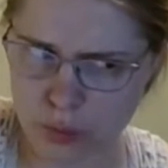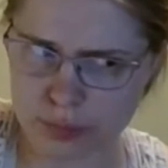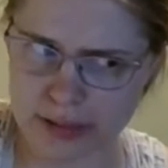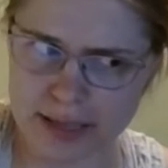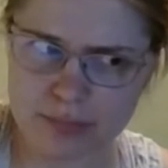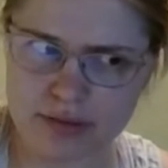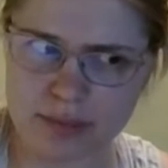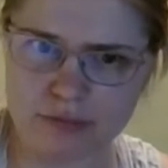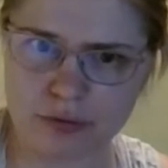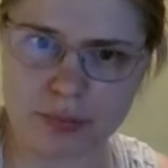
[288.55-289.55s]
or
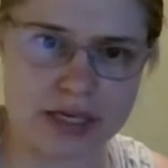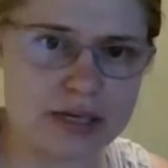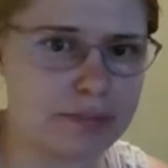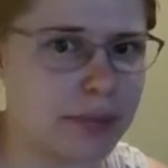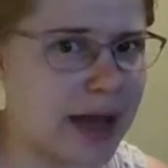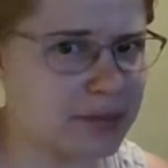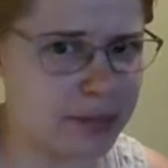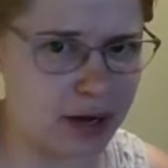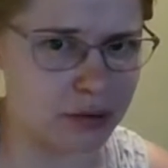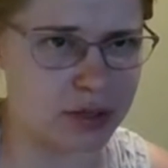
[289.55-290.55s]
blamed them for being bad
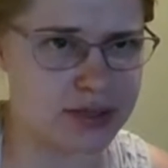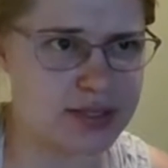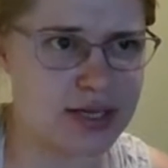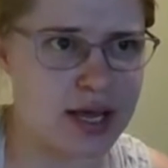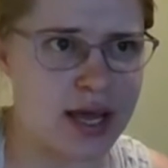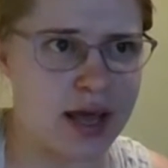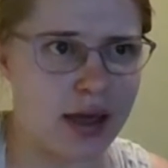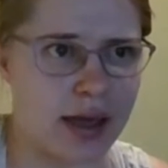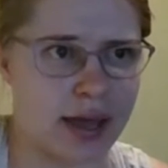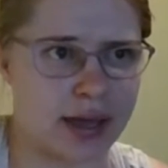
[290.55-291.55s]
parents
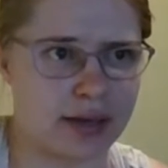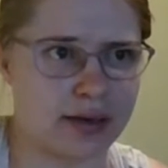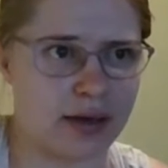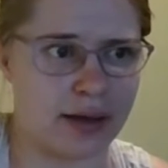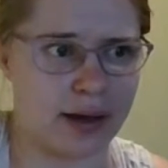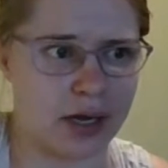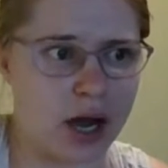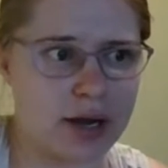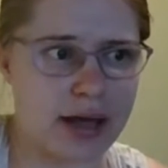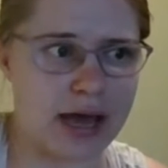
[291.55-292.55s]
and
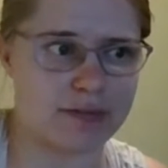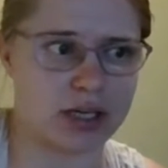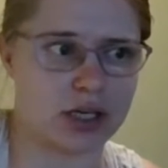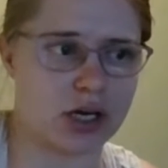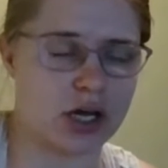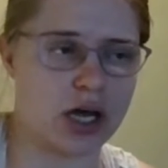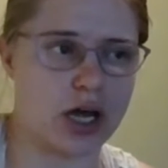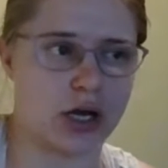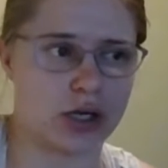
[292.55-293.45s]
not having